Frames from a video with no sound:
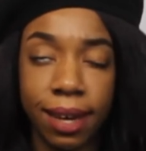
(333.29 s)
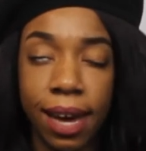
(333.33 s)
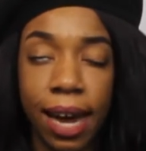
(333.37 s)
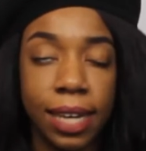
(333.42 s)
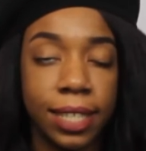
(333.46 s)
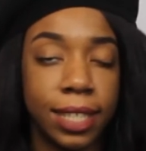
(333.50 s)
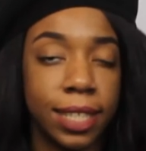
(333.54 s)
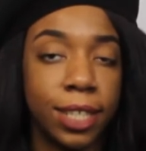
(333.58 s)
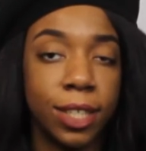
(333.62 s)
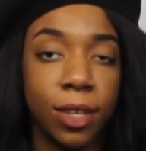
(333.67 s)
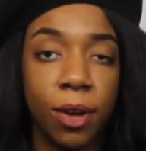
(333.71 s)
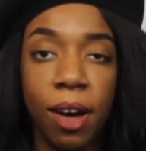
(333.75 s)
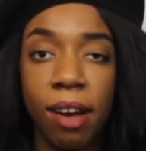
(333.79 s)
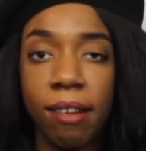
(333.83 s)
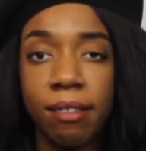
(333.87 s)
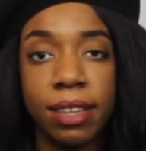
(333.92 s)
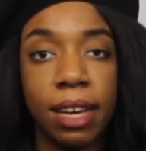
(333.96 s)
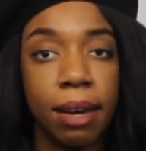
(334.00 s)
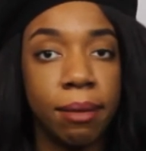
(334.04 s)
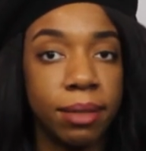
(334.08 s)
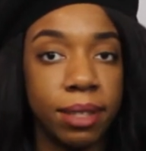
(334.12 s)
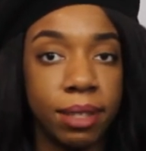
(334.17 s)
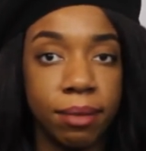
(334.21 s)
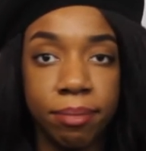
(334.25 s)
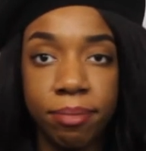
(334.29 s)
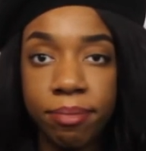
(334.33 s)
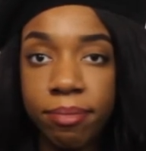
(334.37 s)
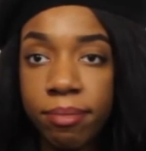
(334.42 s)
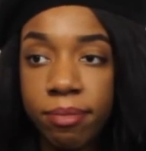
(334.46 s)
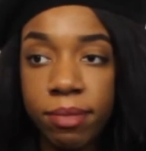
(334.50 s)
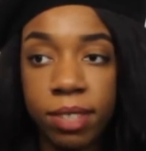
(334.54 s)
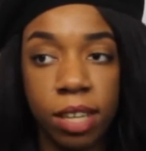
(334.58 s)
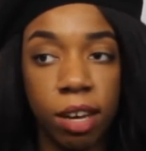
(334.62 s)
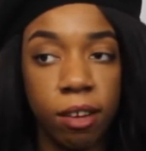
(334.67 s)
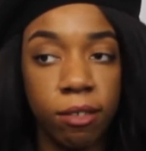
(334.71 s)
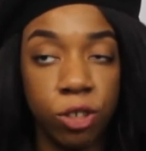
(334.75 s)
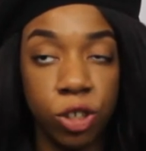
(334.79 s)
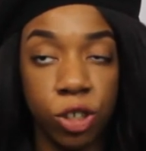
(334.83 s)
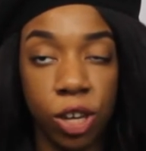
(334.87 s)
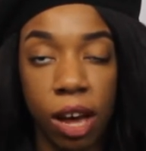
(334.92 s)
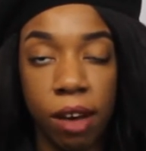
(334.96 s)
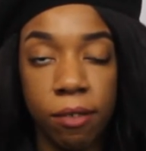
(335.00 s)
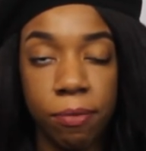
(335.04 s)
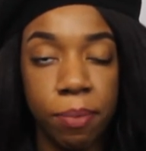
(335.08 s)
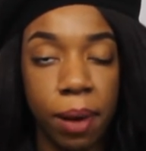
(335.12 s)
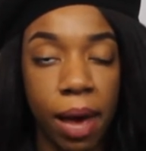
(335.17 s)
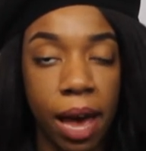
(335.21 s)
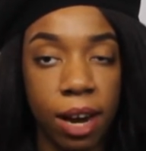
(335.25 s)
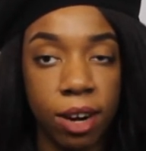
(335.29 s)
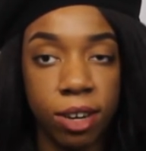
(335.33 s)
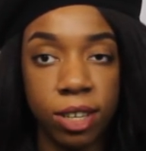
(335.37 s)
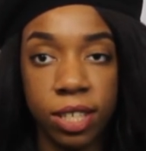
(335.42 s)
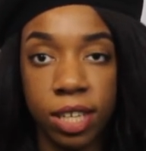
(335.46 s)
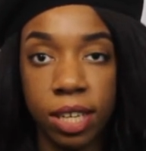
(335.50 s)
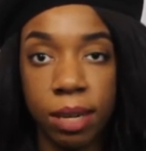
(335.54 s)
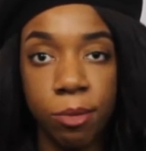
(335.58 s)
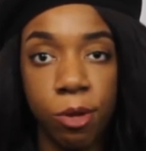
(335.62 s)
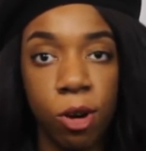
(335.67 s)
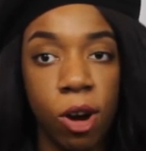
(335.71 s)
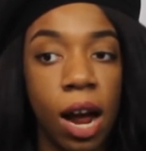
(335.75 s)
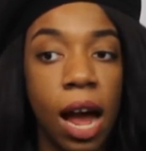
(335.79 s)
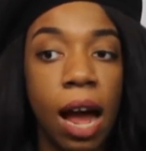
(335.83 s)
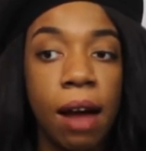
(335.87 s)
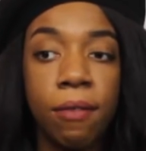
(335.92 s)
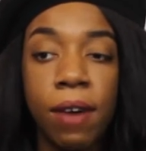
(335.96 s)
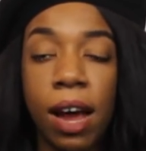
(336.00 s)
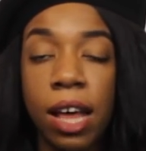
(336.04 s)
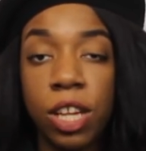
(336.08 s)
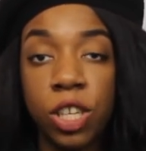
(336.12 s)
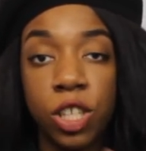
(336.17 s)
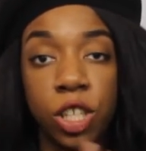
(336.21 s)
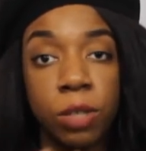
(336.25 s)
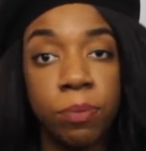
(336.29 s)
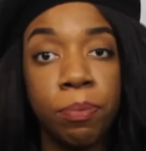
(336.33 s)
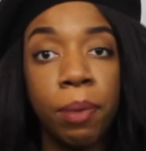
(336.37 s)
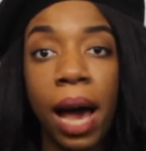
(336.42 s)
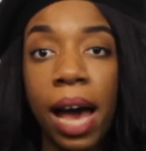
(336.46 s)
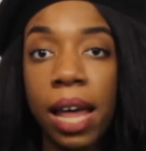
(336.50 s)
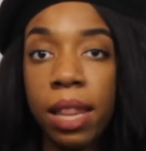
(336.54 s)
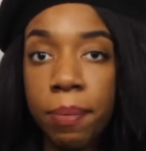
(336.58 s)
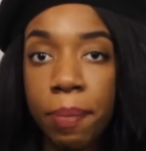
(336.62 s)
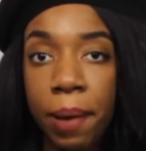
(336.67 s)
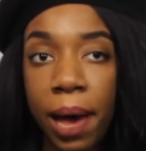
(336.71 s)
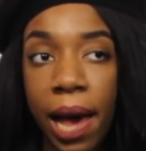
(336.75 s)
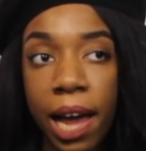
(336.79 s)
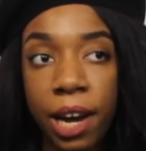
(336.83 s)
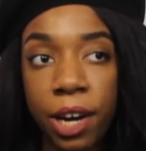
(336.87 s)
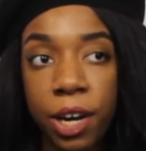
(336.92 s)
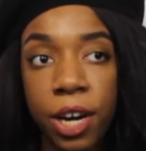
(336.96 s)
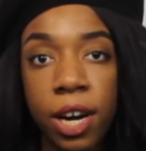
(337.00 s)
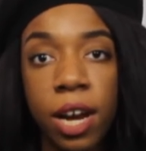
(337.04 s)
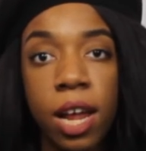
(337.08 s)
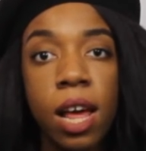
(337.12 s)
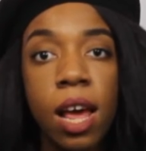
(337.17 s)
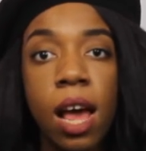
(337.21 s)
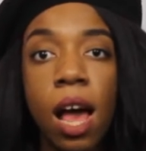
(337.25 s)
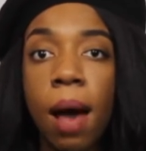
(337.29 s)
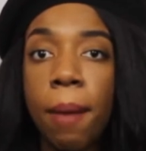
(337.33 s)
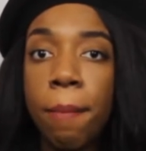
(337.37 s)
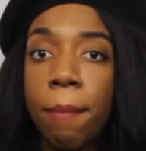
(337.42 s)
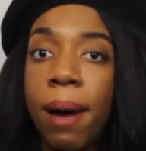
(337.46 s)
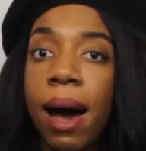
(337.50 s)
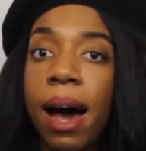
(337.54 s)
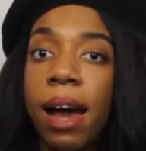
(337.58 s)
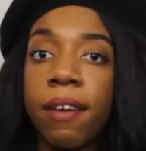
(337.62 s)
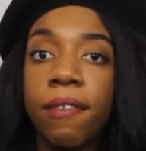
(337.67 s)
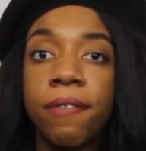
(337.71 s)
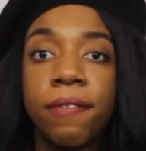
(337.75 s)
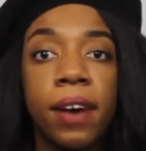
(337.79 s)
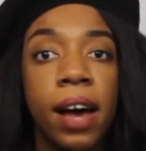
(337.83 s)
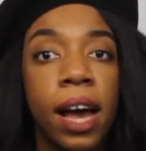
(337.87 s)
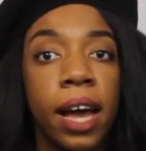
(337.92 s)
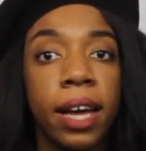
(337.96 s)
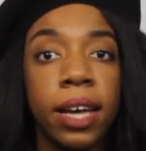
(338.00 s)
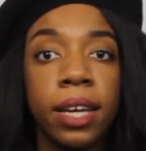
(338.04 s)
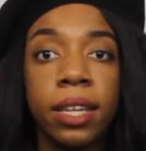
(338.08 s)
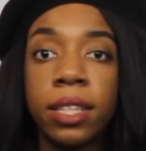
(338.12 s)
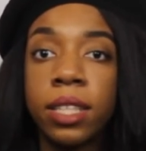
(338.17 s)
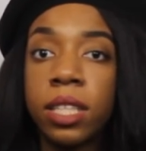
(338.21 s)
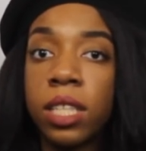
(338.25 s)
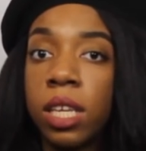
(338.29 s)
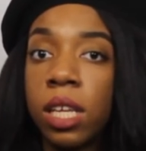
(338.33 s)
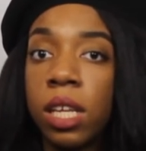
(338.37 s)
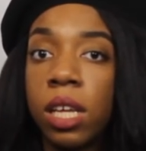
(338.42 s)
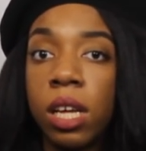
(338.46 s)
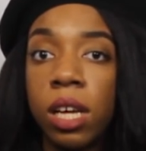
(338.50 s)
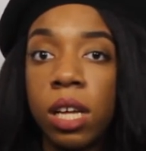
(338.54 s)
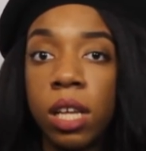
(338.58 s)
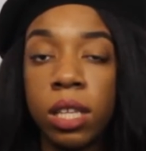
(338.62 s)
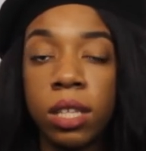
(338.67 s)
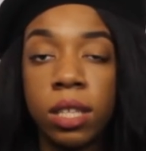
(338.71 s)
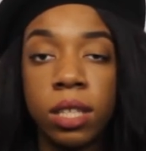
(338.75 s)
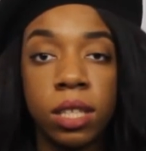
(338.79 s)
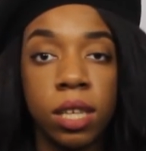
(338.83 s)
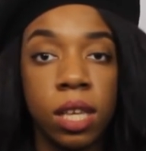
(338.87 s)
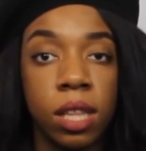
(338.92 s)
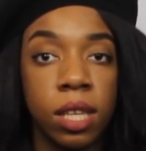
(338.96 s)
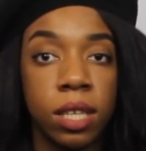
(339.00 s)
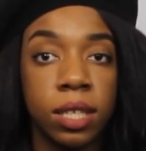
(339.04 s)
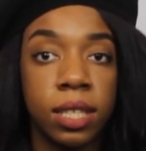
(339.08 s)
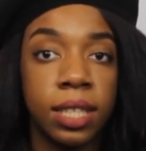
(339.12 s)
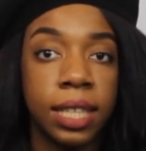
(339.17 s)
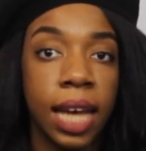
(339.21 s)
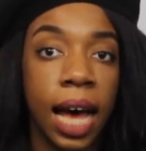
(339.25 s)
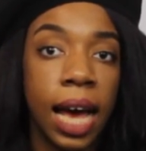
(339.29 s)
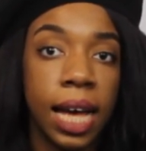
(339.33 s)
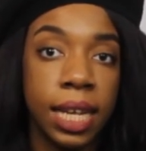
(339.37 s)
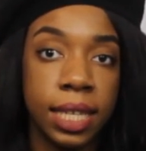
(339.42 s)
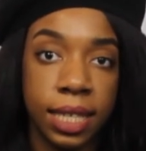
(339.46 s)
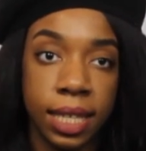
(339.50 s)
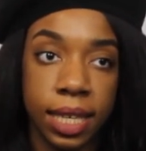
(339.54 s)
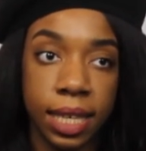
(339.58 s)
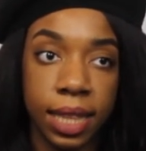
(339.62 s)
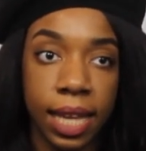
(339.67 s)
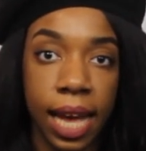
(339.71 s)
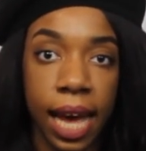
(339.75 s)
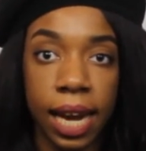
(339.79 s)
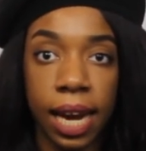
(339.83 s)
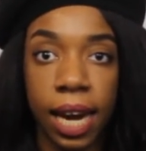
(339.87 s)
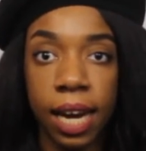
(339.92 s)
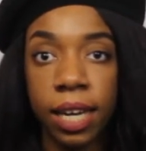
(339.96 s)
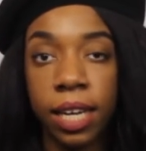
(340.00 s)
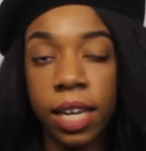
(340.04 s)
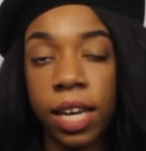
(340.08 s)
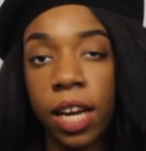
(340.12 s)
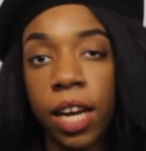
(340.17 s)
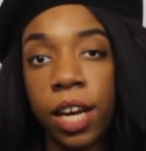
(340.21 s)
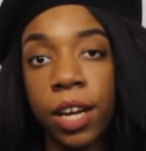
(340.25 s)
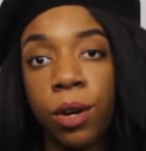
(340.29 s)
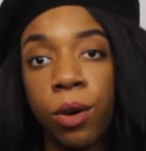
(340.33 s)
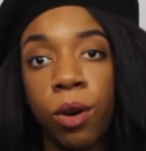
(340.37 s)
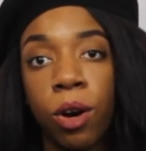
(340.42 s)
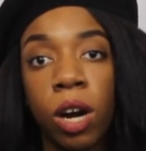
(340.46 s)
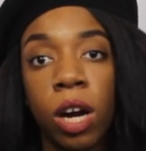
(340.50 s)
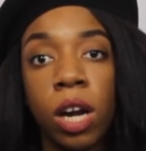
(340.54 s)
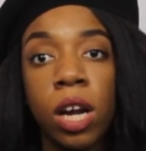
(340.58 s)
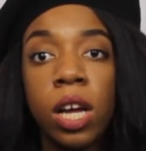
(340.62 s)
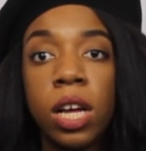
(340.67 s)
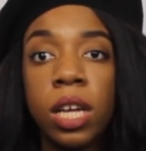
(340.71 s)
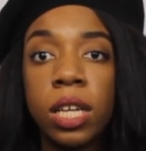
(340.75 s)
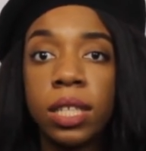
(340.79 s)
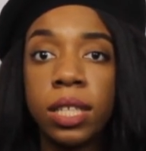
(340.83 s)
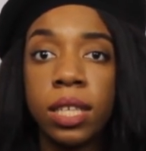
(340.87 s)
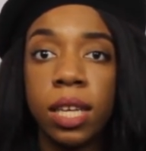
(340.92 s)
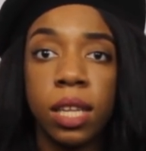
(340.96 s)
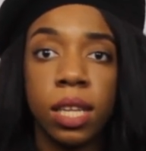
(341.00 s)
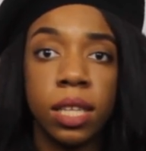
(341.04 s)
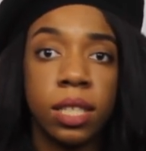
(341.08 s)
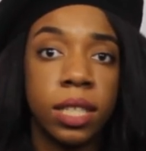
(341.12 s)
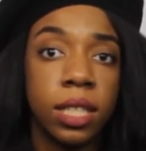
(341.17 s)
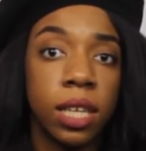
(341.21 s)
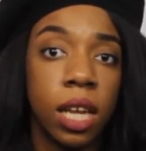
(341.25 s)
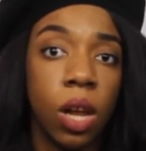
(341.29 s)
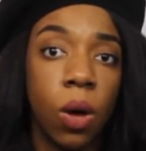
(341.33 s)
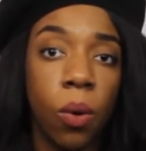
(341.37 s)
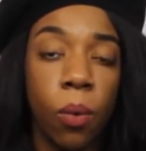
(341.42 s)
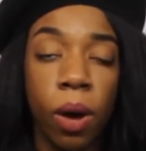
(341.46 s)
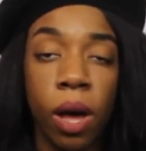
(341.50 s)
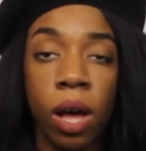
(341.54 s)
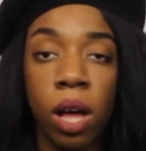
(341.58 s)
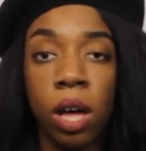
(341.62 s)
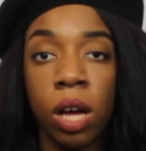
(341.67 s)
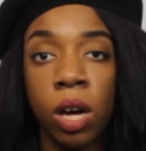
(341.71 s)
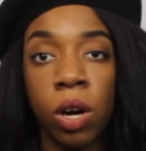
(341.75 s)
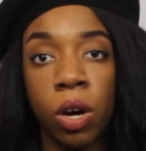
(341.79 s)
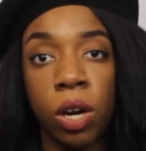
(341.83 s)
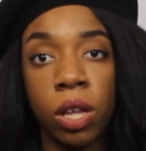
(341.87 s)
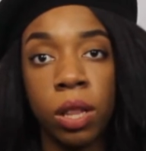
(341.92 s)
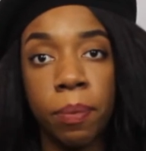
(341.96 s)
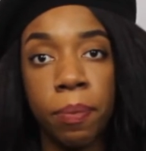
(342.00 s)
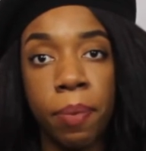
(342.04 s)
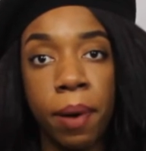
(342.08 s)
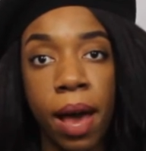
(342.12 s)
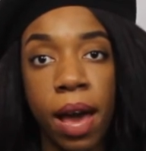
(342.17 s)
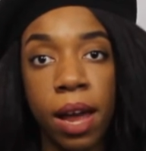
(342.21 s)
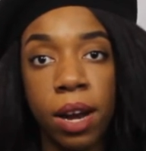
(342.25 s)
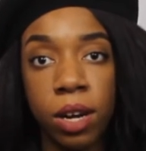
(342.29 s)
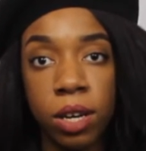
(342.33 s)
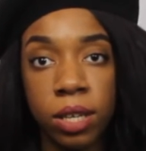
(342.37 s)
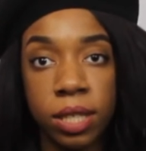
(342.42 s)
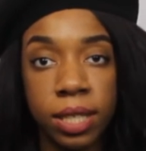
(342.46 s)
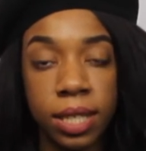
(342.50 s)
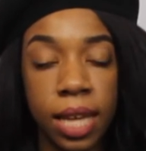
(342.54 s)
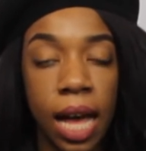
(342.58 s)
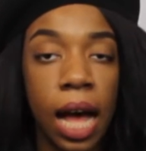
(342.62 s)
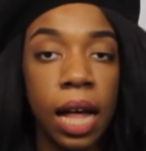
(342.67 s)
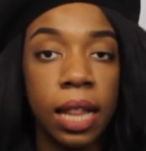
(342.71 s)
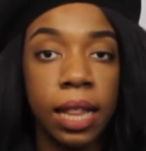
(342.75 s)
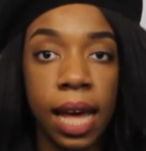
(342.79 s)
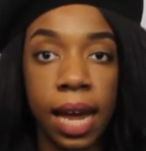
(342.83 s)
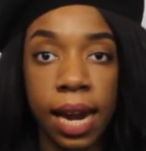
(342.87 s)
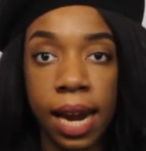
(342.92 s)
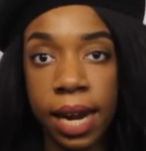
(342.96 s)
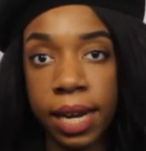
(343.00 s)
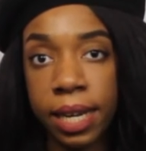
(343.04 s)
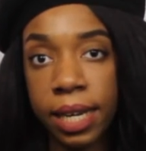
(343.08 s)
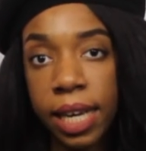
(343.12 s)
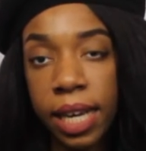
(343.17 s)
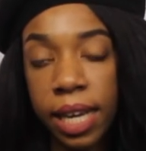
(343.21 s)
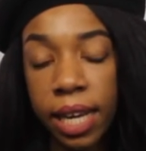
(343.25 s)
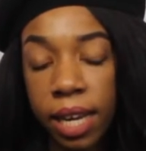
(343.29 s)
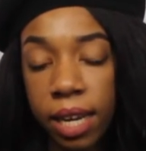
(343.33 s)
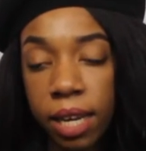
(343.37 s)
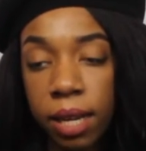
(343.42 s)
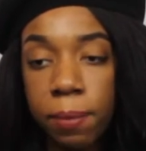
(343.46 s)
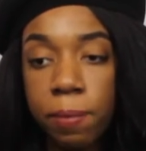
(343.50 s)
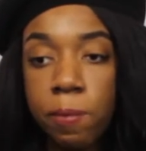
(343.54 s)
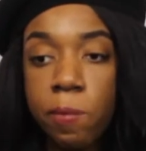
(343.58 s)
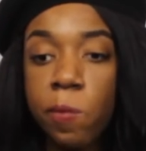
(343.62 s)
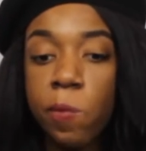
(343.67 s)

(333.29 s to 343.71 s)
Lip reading: I just don't have time to self-draft patterns anymore. I'd rather just buy the pattern, modify it to the sizing that I need or to the silhouette or the pattern style that I need.